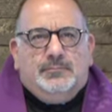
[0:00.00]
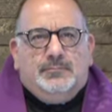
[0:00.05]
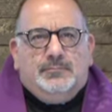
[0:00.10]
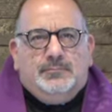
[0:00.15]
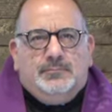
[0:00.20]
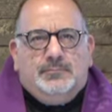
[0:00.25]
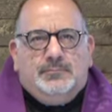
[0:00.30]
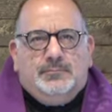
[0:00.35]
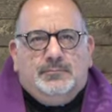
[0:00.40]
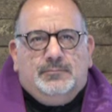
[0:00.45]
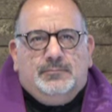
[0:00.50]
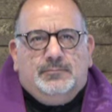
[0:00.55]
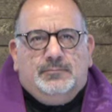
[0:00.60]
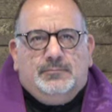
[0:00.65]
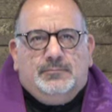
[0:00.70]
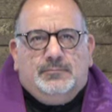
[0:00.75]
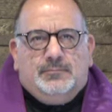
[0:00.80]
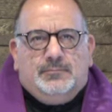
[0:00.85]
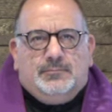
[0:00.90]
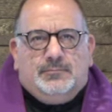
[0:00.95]

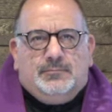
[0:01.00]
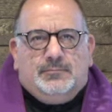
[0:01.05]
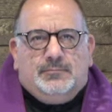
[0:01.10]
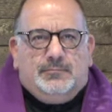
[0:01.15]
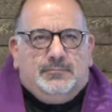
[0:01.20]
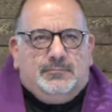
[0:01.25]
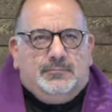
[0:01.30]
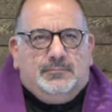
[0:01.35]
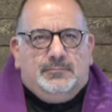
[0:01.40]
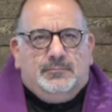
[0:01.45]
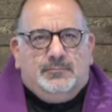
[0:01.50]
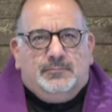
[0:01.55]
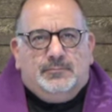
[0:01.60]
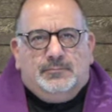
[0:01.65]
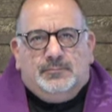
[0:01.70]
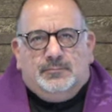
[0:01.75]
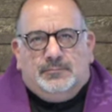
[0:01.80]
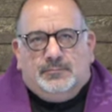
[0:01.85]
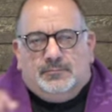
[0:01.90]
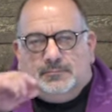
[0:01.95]

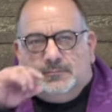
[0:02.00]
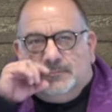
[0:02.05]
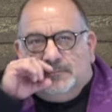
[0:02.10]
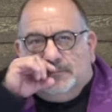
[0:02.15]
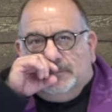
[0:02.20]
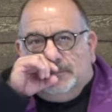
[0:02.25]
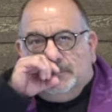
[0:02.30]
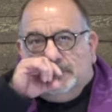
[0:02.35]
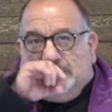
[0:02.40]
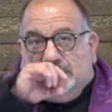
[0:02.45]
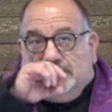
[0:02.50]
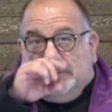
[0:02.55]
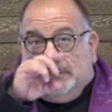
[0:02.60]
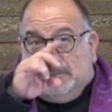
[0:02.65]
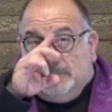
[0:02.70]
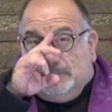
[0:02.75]
Nobody speaks.